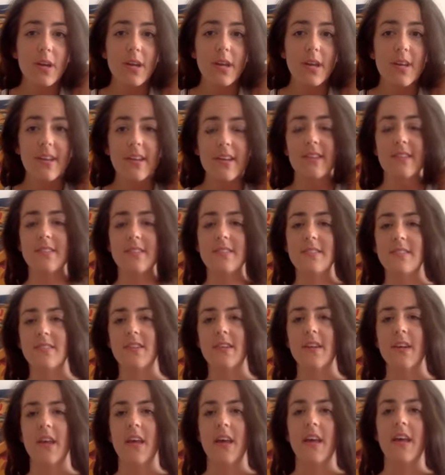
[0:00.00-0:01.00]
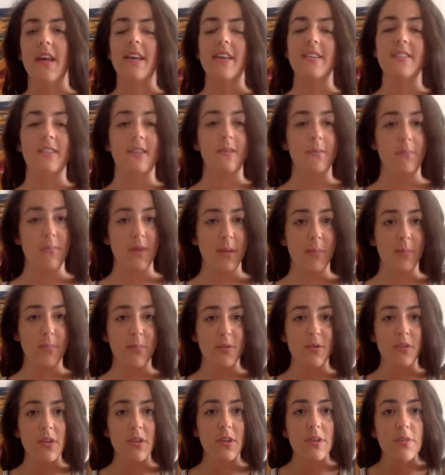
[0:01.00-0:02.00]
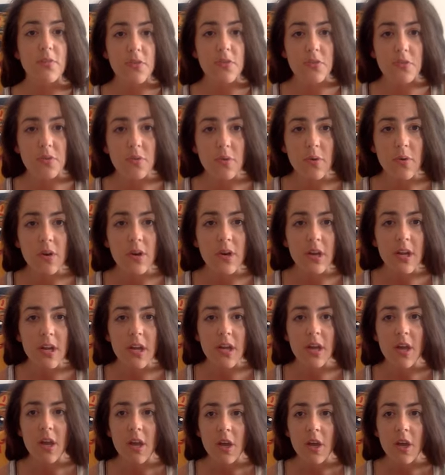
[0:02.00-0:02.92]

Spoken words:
it is. Is it a make believe story